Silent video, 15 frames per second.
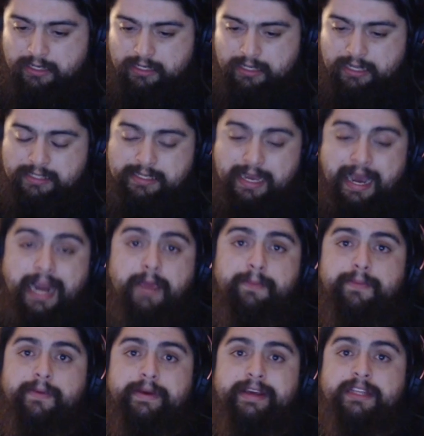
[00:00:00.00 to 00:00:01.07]
It's hype,
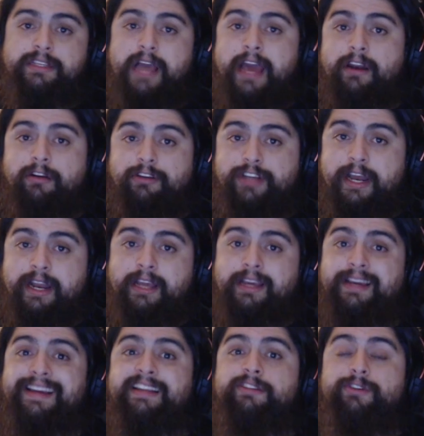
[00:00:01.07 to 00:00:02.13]
it's energetic,
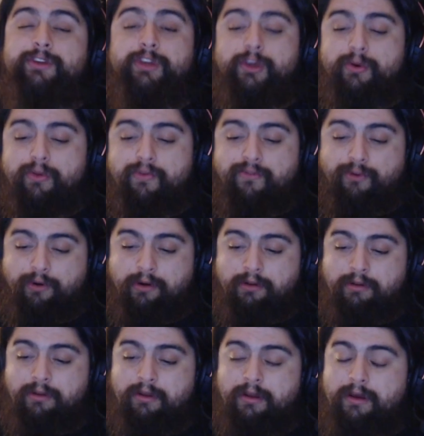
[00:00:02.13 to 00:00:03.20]
it's
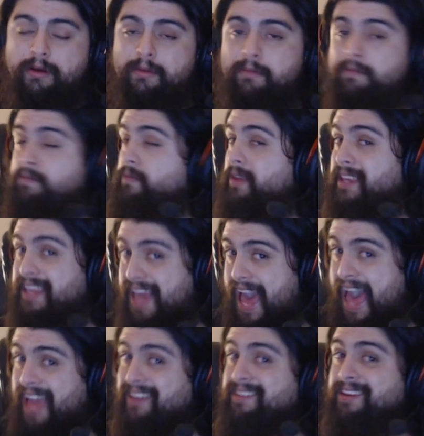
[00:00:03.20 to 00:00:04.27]
youthful,
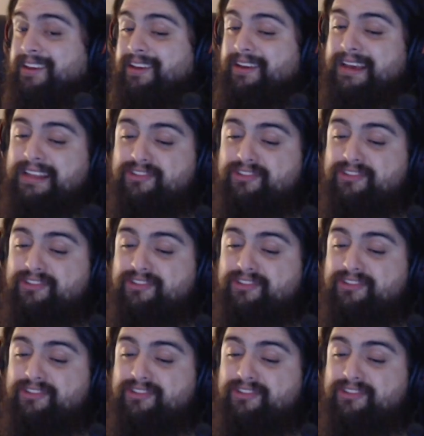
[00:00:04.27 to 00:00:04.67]
yet it's